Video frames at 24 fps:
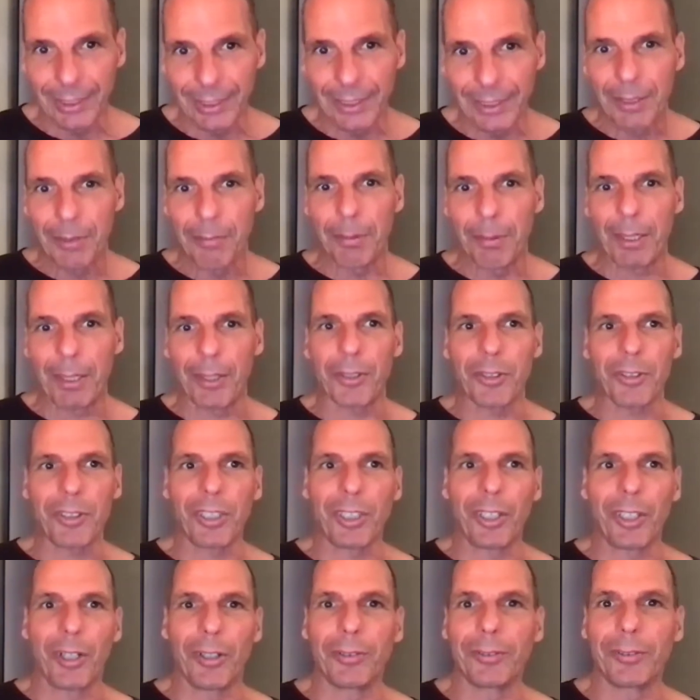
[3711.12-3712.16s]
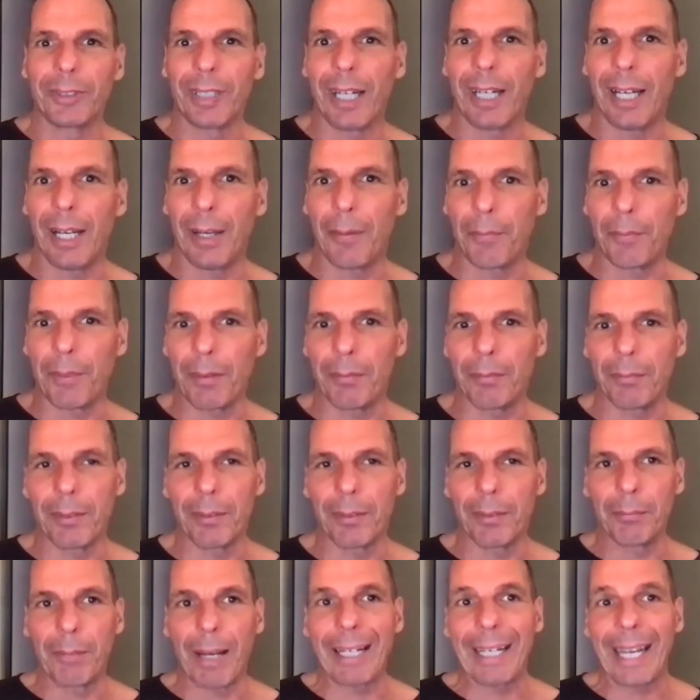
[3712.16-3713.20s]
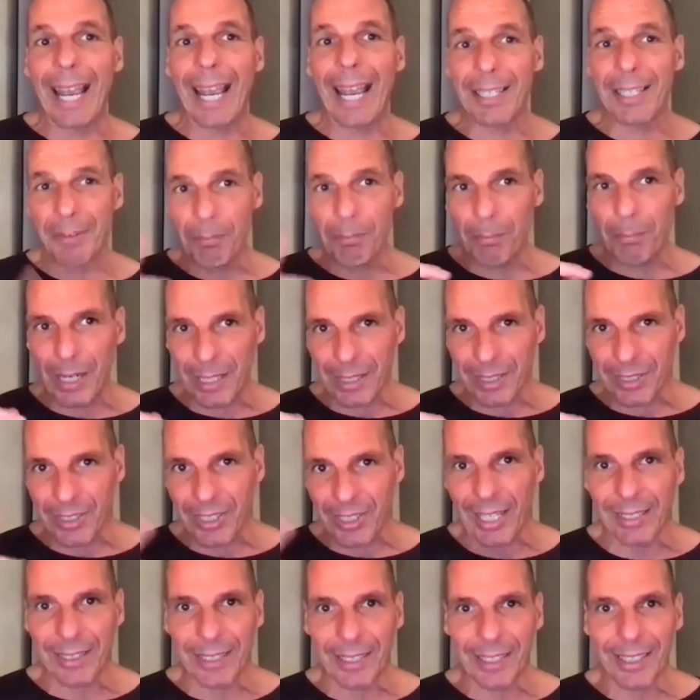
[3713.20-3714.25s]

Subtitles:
Because, you know, money, as Marx said,